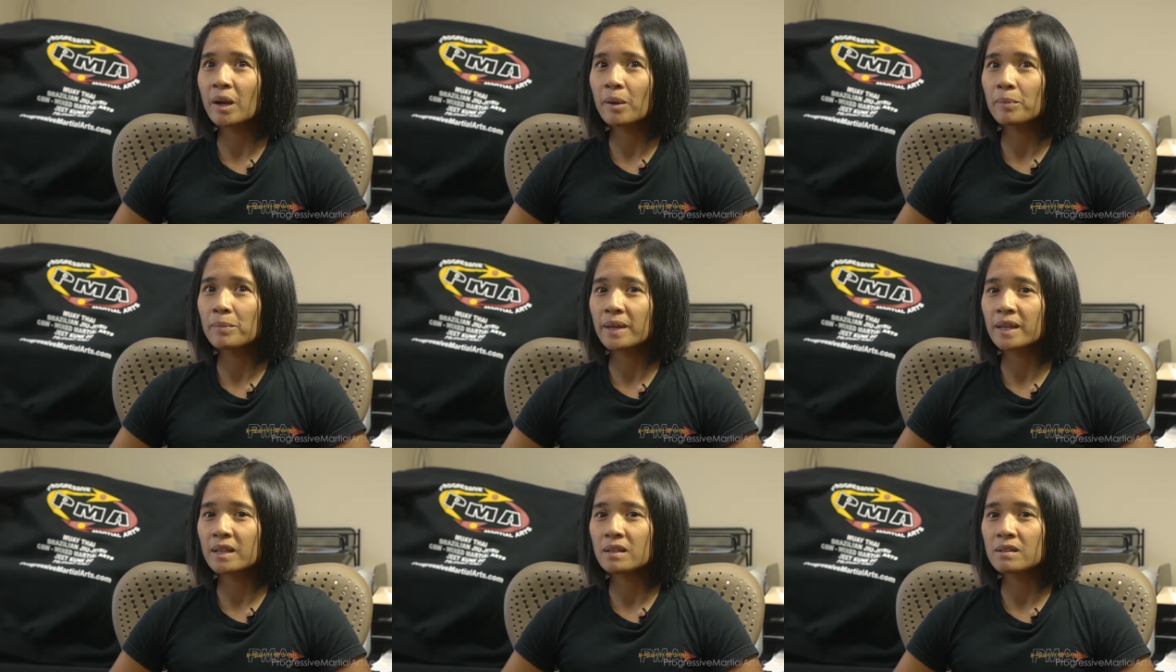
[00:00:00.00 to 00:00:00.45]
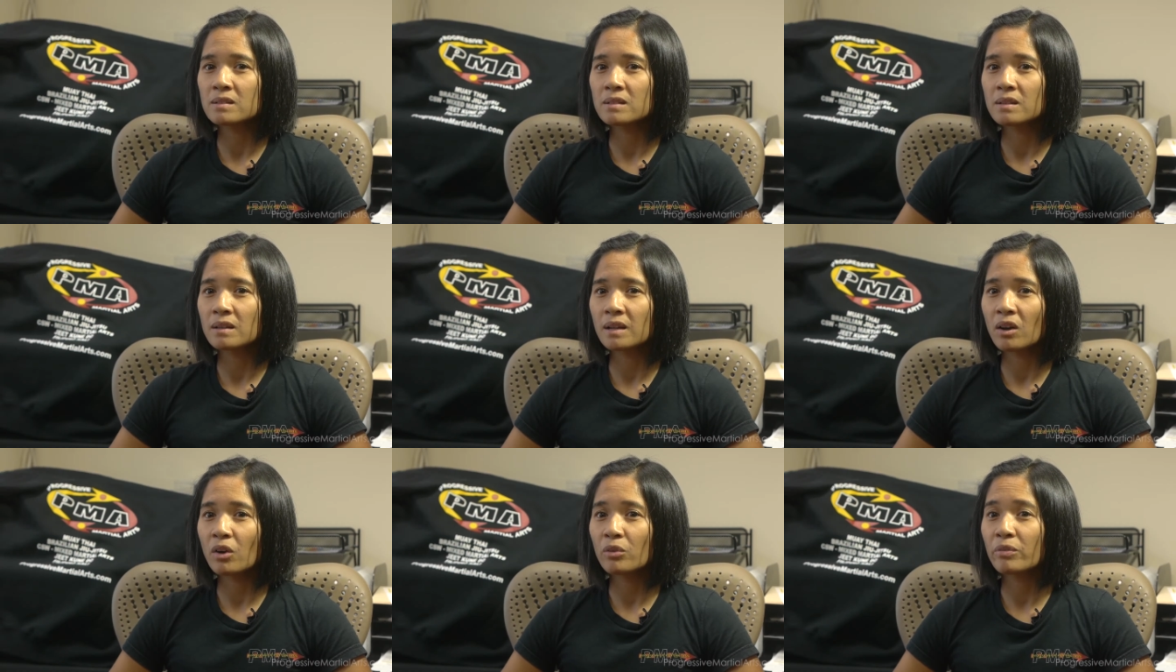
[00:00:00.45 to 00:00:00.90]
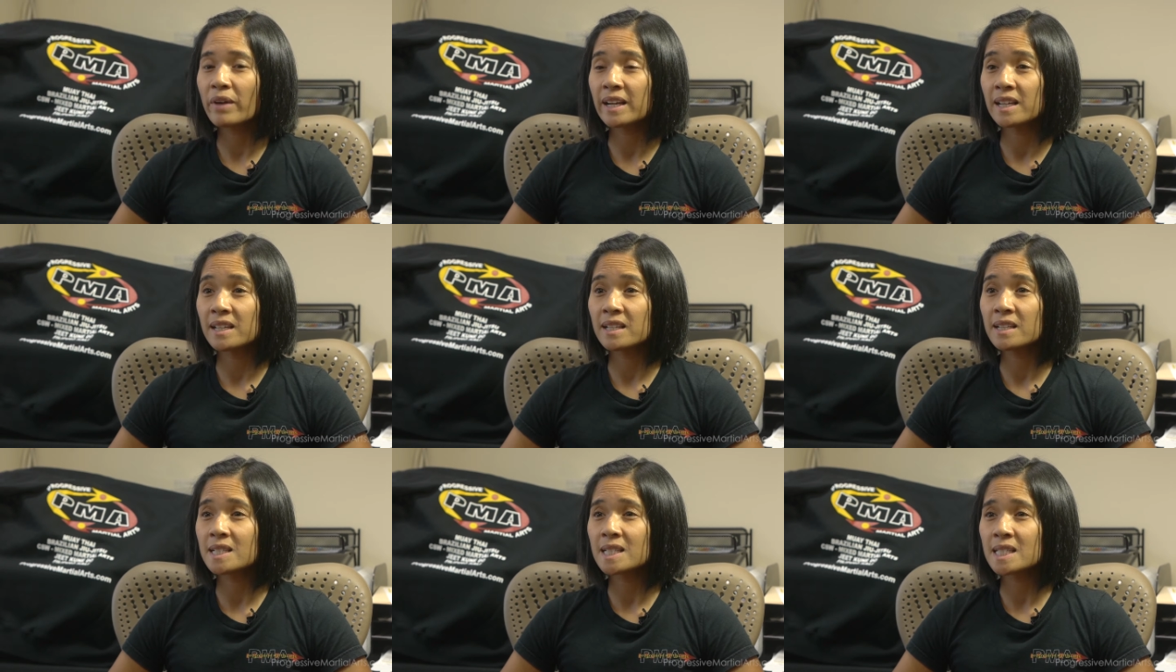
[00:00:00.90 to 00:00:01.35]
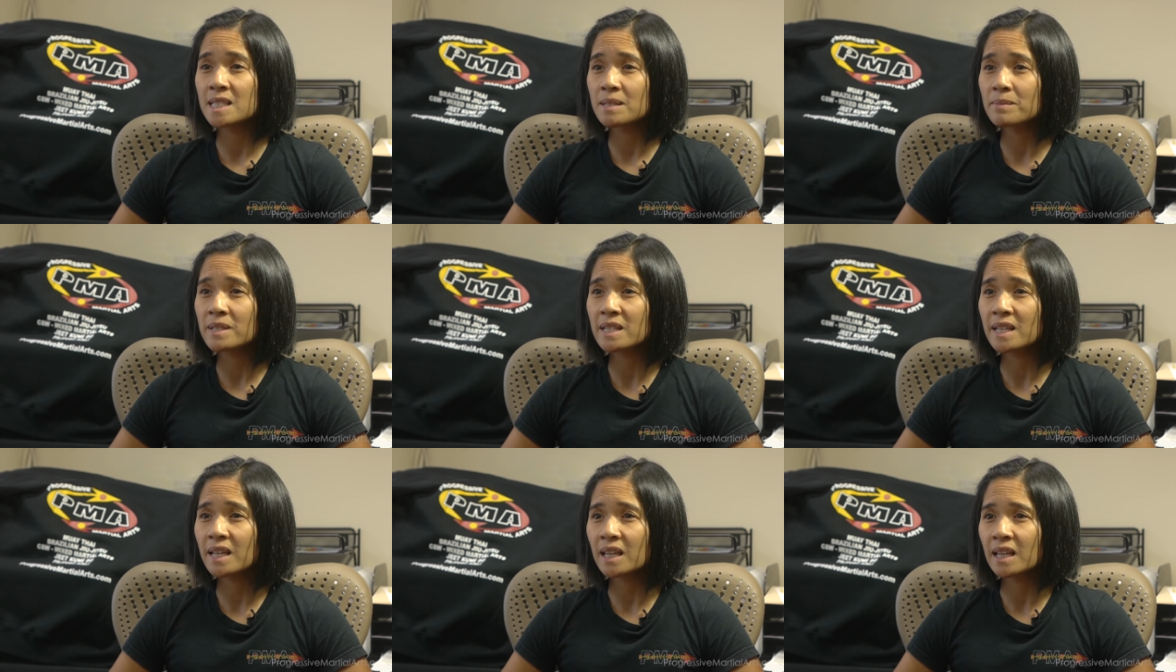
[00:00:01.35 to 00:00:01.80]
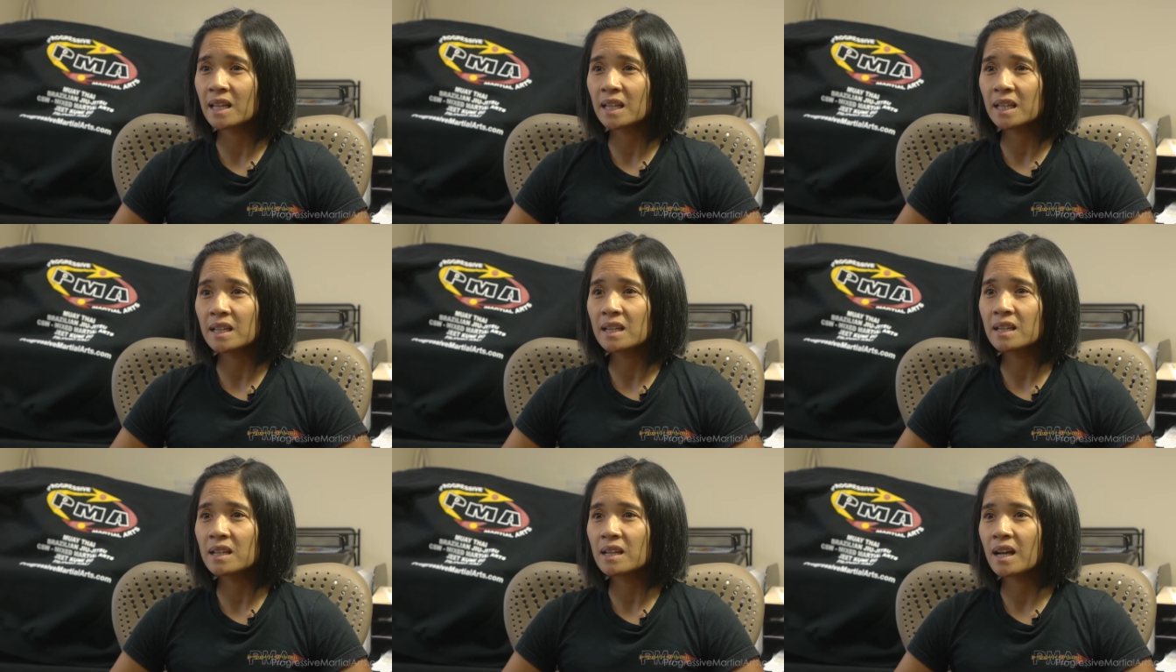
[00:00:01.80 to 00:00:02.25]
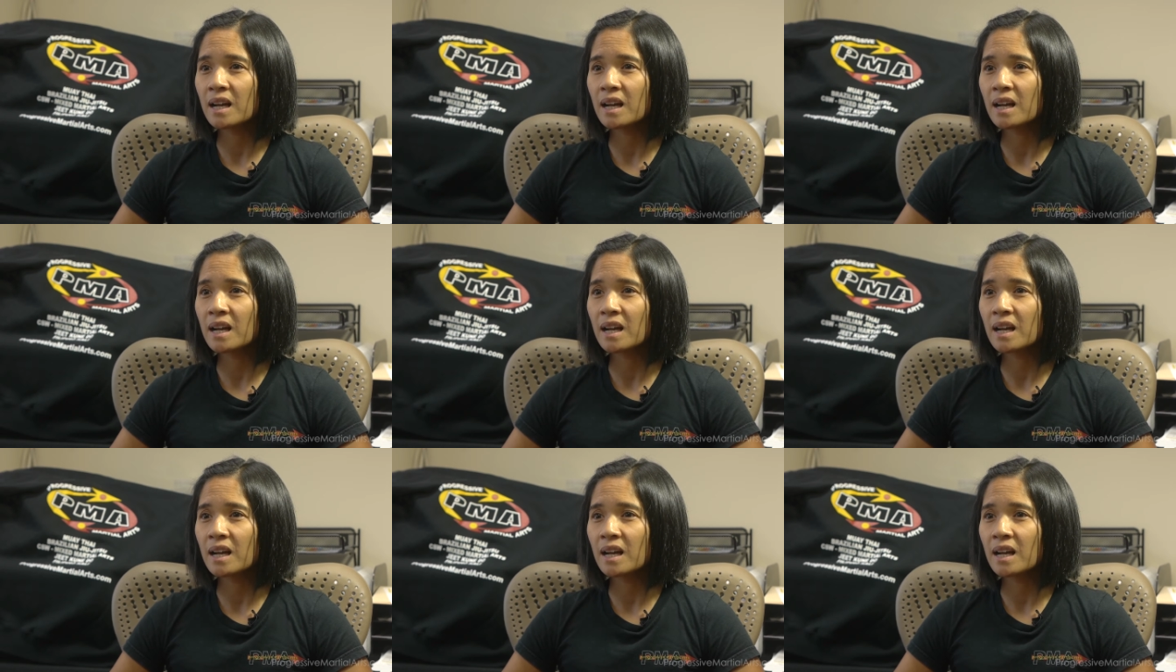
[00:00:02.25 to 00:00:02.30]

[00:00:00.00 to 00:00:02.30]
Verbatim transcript: come in already intimidated.